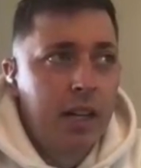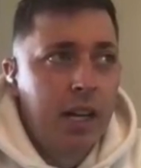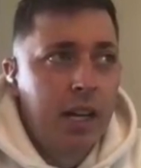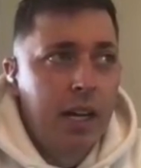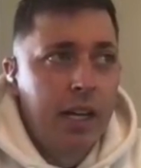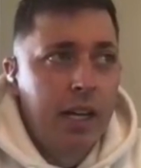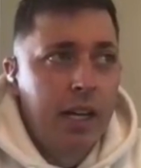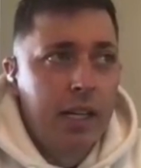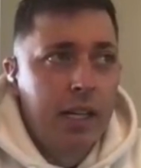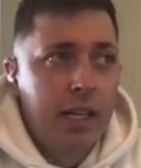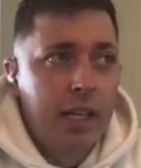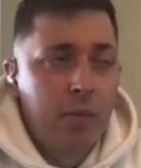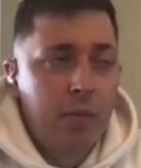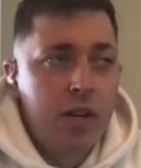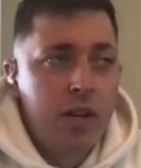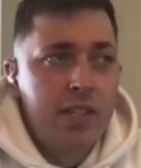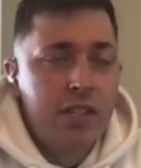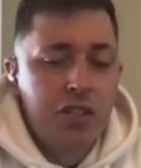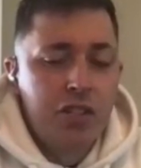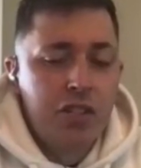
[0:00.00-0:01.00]
Like, I'm
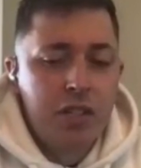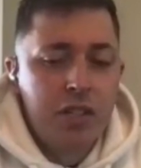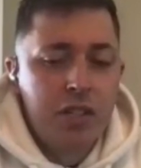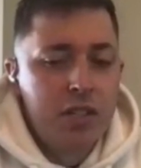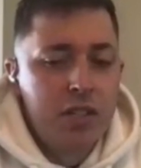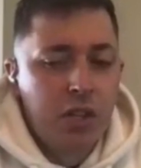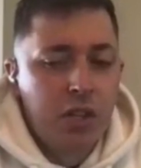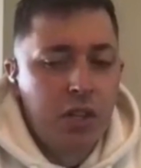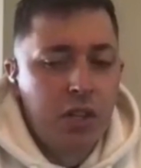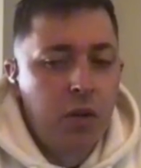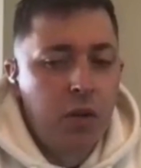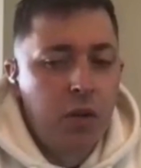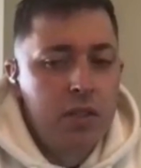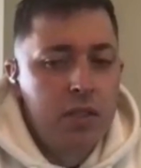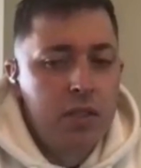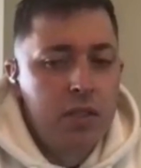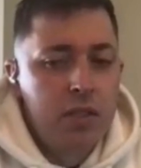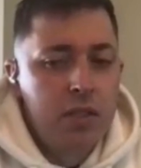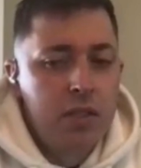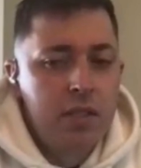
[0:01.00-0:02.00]
researching in
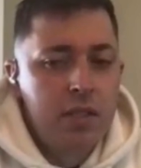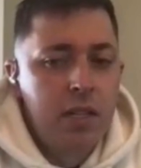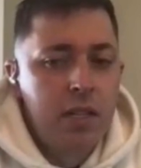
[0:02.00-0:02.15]
schools.